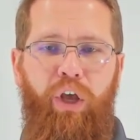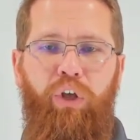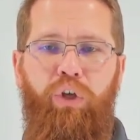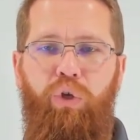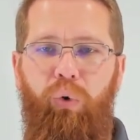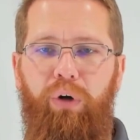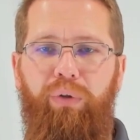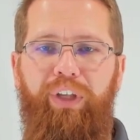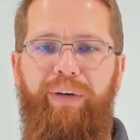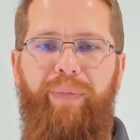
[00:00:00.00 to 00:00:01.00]
Your
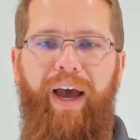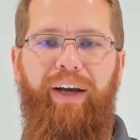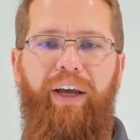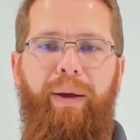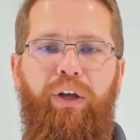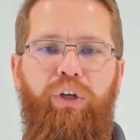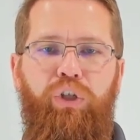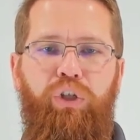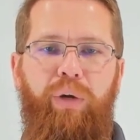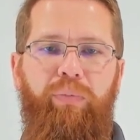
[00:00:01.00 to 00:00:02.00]
lead magnet
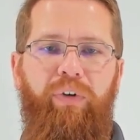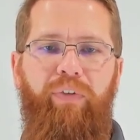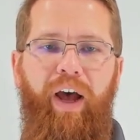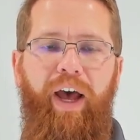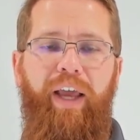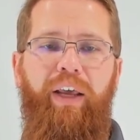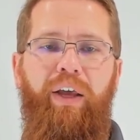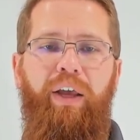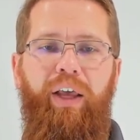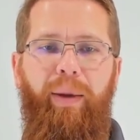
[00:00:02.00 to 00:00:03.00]
should provide
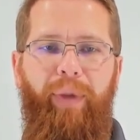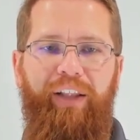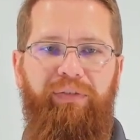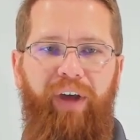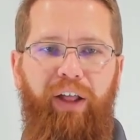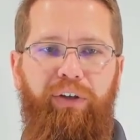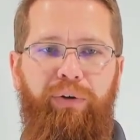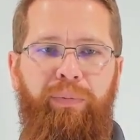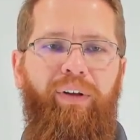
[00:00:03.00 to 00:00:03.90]
immense value,